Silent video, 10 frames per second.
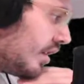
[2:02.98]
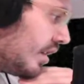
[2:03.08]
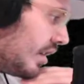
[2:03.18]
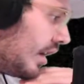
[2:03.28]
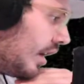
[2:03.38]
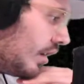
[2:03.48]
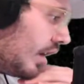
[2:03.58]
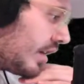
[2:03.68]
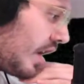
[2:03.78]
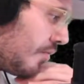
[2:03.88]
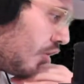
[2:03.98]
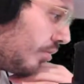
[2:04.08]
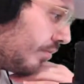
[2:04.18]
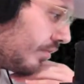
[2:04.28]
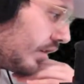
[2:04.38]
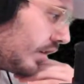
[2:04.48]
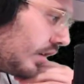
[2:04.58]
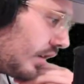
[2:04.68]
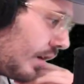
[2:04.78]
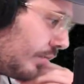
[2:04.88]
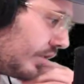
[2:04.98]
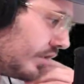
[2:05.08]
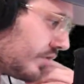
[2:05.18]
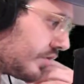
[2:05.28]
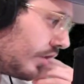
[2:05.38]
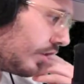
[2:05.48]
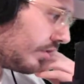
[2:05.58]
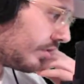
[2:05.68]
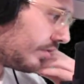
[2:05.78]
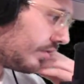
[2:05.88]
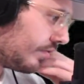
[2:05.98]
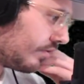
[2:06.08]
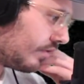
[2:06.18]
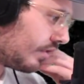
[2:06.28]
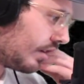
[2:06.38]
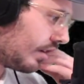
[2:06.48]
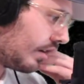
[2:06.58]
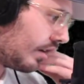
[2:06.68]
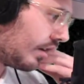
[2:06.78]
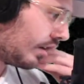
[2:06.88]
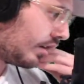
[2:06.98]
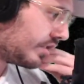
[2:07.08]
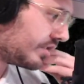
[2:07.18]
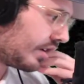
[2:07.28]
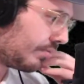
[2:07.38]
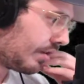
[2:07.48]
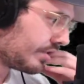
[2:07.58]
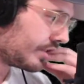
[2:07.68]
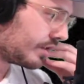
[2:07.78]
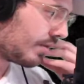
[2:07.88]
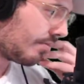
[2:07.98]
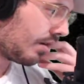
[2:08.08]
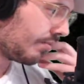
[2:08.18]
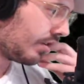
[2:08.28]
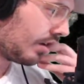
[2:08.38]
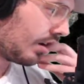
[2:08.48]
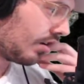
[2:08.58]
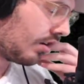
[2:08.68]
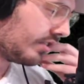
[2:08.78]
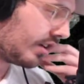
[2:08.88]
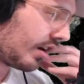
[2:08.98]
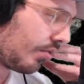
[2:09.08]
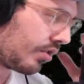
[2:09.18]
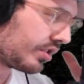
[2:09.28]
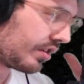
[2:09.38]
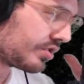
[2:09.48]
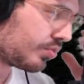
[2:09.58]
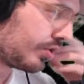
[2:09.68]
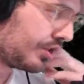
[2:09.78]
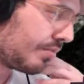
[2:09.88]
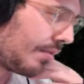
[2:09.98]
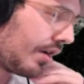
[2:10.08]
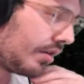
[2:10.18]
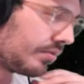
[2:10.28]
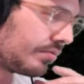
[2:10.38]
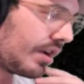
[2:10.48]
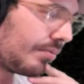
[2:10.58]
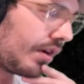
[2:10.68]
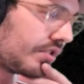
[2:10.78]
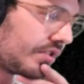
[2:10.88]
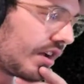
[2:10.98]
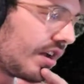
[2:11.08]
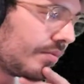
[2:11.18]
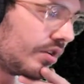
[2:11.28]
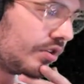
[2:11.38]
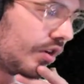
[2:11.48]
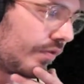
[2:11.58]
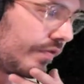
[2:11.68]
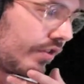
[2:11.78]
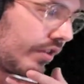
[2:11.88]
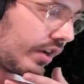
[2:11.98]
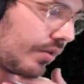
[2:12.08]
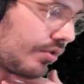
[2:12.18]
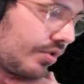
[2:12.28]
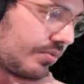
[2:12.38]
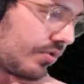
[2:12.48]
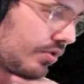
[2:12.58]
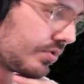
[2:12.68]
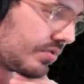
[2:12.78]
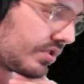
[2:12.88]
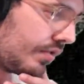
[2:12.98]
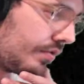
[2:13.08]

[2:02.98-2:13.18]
And I came home a couple of years ago, and I'd said in passing to my mum that, I wanted to get a Switch. Maybe I'd get back into gaming. I'm feeling I want to do some wholesome stuff.